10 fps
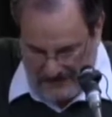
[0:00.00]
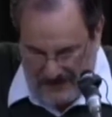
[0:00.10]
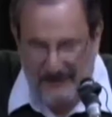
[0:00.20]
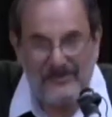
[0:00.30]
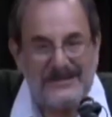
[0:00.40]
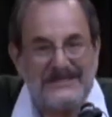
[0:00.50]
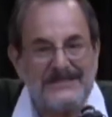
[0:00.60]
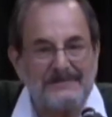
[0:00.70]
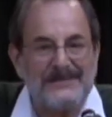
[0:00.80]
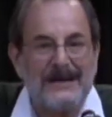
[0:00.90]
a poem written
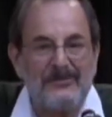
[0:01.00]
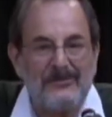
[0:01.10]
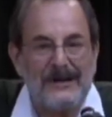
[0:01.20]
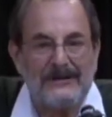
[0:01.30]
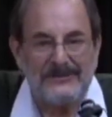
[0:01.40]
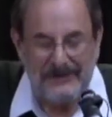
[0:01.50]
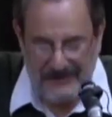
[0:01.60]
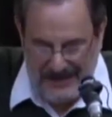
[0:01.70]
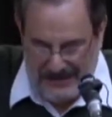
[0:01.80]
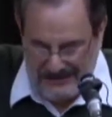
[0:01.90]
sometime around
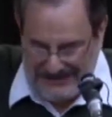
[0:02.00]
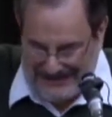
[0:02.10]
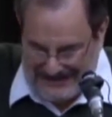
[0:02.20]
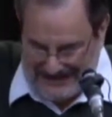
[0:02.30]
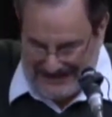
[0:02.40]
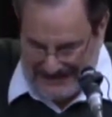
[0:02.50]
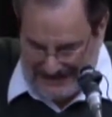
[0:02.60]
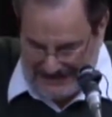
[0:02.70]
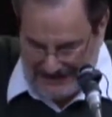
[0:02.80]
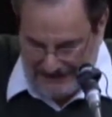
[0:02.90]

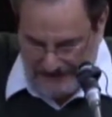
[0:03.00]
2006.